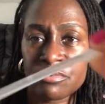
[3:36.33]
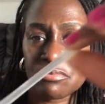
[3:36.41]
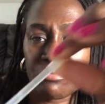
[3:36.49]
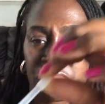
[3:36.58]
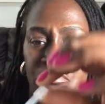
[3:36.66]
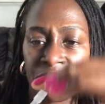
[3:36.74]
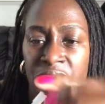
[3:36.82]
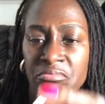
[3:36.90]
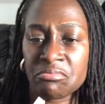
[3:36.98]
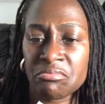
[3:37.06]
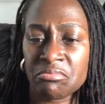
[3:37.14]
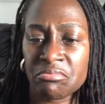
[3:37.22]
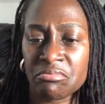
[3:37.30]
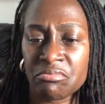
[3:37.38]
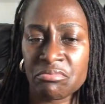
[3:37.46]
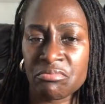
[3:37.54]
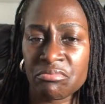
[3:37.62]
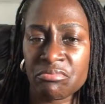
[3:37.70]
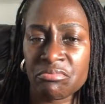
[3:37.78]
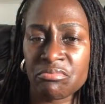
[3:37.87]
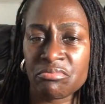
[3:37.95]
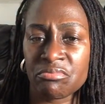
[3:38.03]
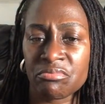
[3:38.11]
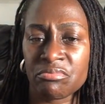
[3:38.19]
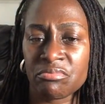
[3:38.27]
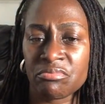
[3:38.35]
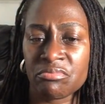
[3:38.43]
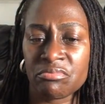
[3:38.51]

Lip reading: Nobody speaks.